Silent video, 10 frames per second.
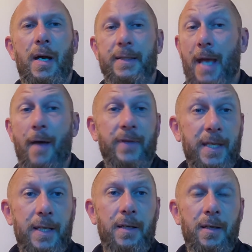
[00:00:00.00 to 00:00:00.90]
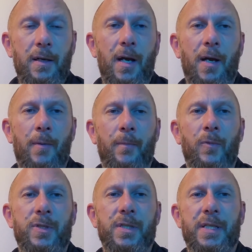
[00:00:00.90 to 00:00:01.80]
David,
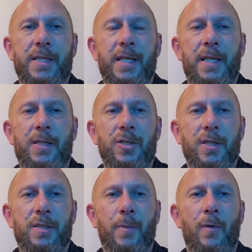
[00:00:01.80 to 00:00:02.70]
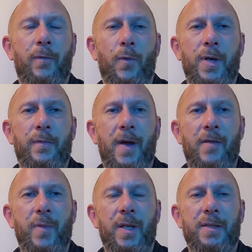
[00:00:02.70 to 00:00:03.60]
which is a city just about
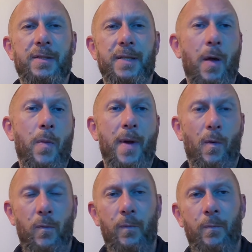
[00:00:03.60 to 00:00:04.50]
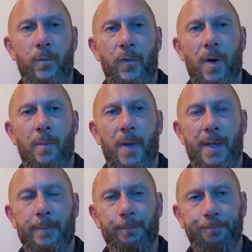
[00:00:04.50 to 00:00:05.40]
45 minutes down the mountain from
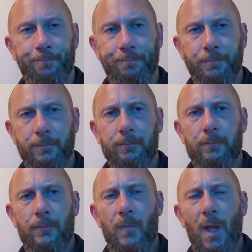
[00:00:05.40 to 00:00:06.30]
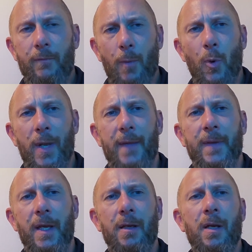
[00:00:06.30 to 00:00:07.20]

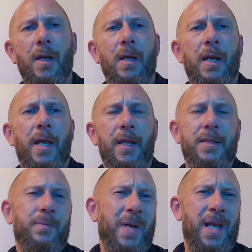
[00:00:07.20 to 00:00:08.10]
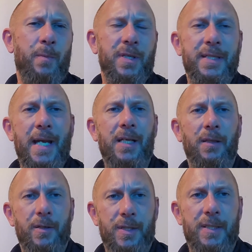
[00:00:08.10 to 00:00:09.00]
Boquete, and it's Panama's second
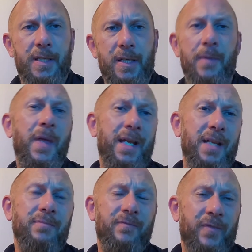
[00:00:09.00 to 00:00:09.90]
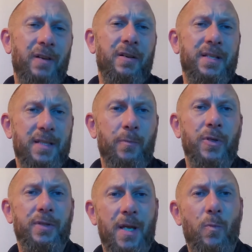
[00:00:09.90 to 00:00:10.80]
largest city. They get very
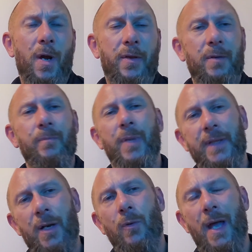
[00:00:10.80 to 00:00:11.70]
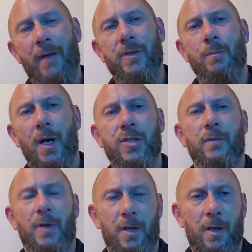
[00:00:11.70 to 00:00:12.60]
similar type weather, but they don't have as much
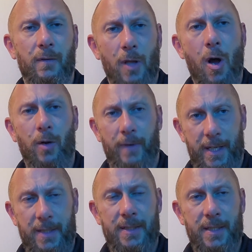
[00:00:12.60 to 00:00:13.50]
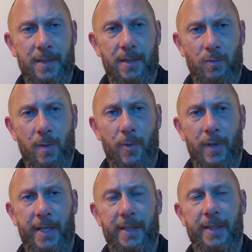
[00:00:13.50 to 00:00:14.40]
of a long rainy season as what
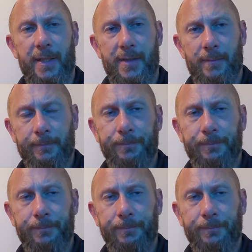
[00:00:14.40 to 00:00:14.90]
Boquete does.